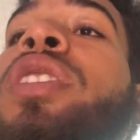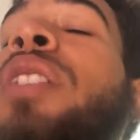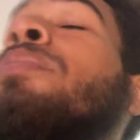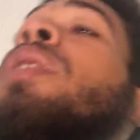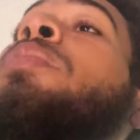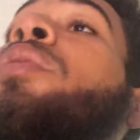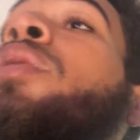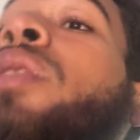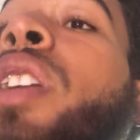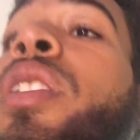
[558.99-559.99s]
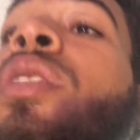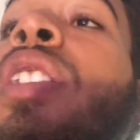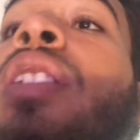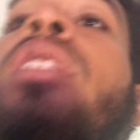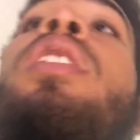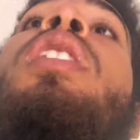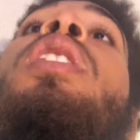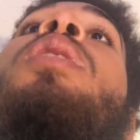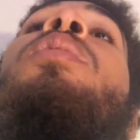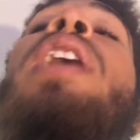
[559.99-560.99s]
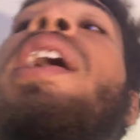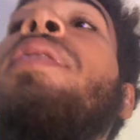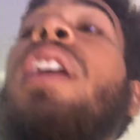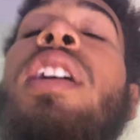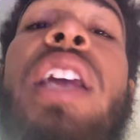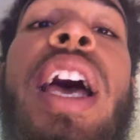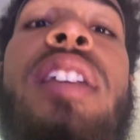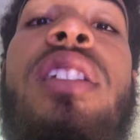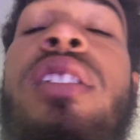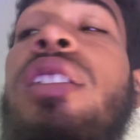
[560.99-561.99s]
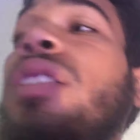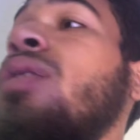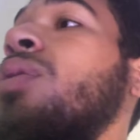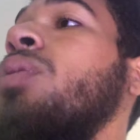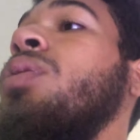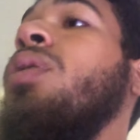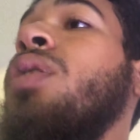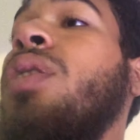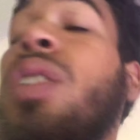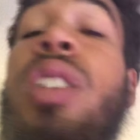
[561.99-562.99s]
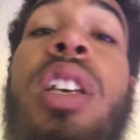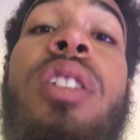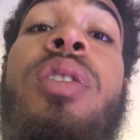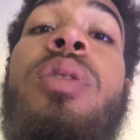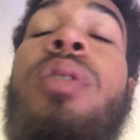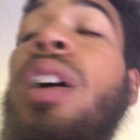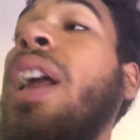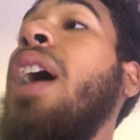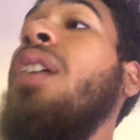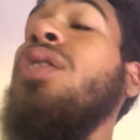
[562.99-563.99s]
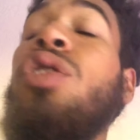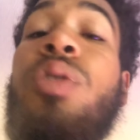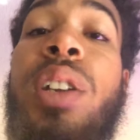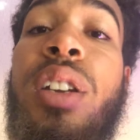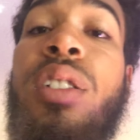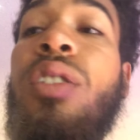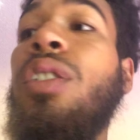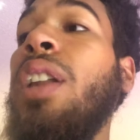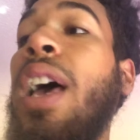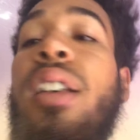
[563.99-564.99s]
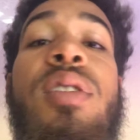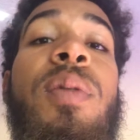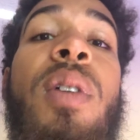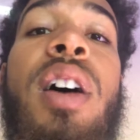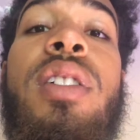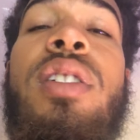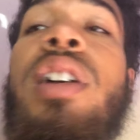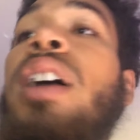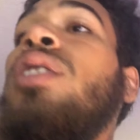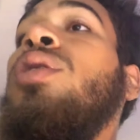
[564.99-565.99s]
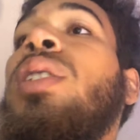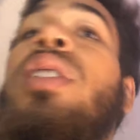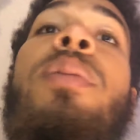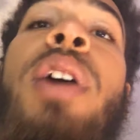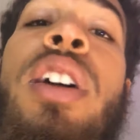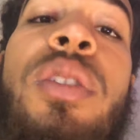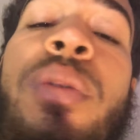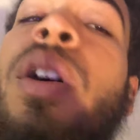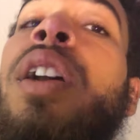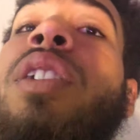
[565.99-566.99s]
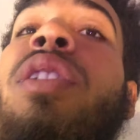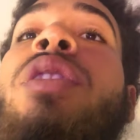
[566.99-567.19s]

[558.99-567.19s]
Some people literally will have the audacity to critique you on how to drink your glass of water, how to drink your bottle of water,